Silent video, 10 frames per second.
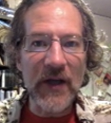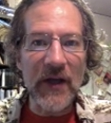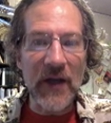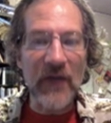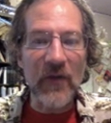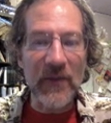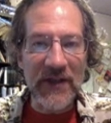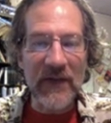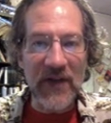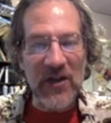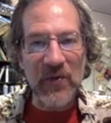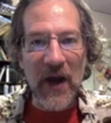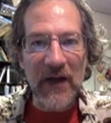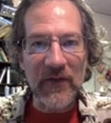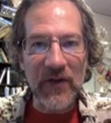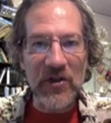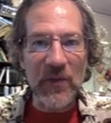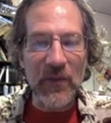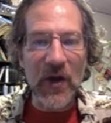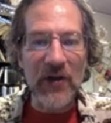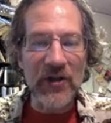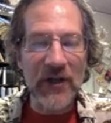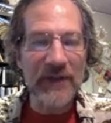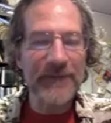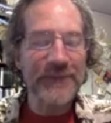Inform 7 interactive fiction project.